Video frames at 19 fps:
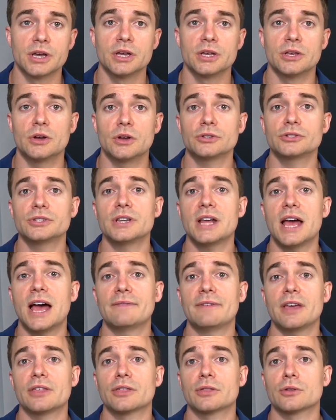You also need to have
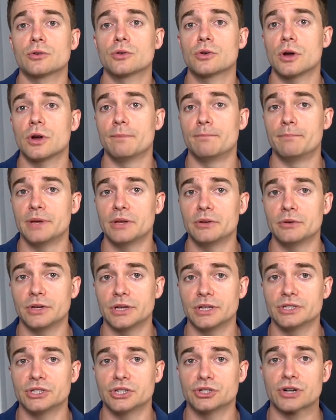a thorough
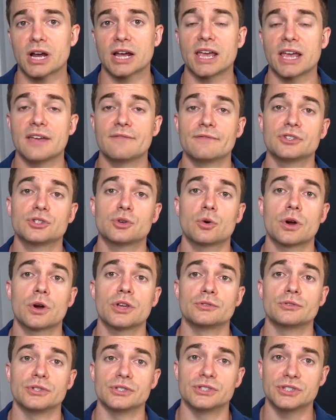ability to track inventory
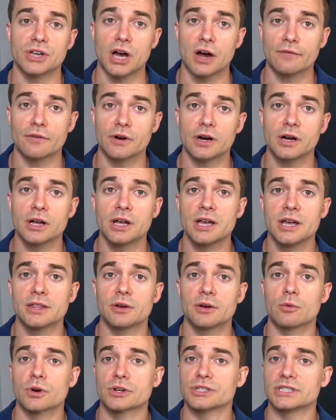using software that
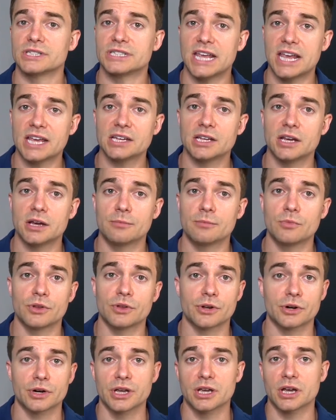works in tandem with
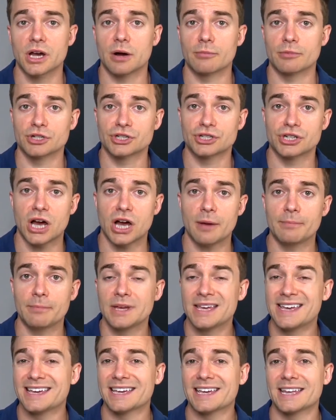your e-commerce shop,
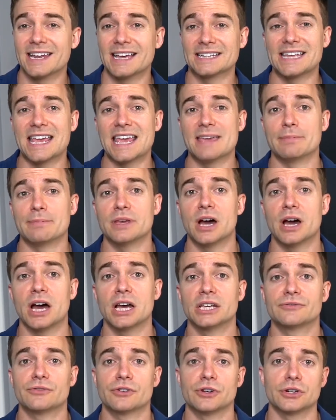connect
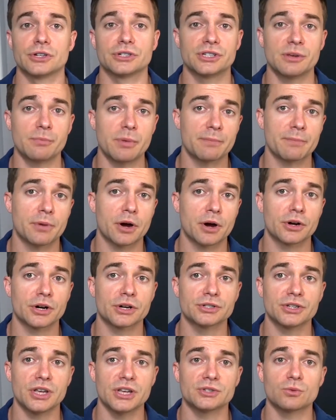APIs for your shipping
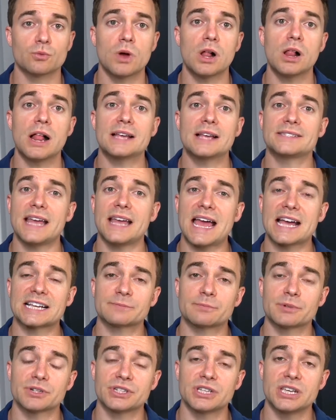partners, as well as the
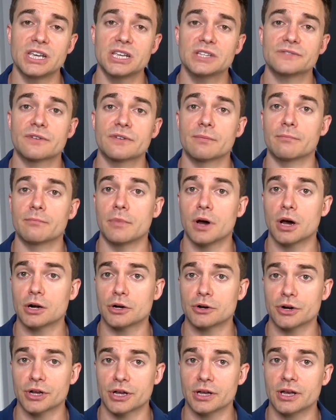expertise for
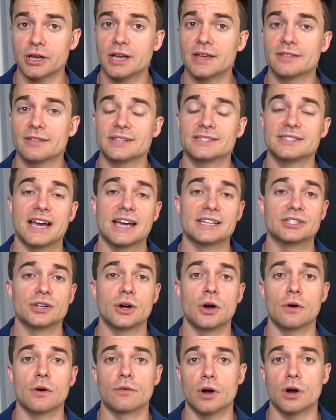monitoring the site's
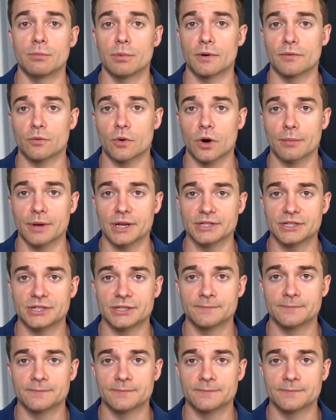overall performance.